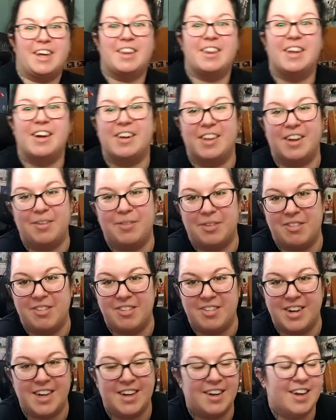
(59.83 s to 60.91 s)
in there that would
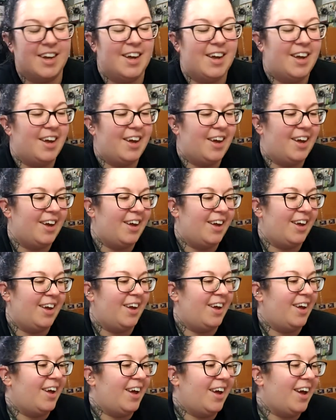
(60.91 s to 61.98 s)
stink.
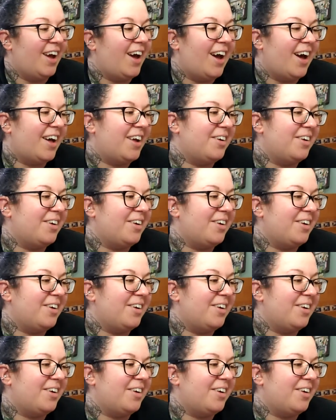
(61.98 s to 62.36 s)
I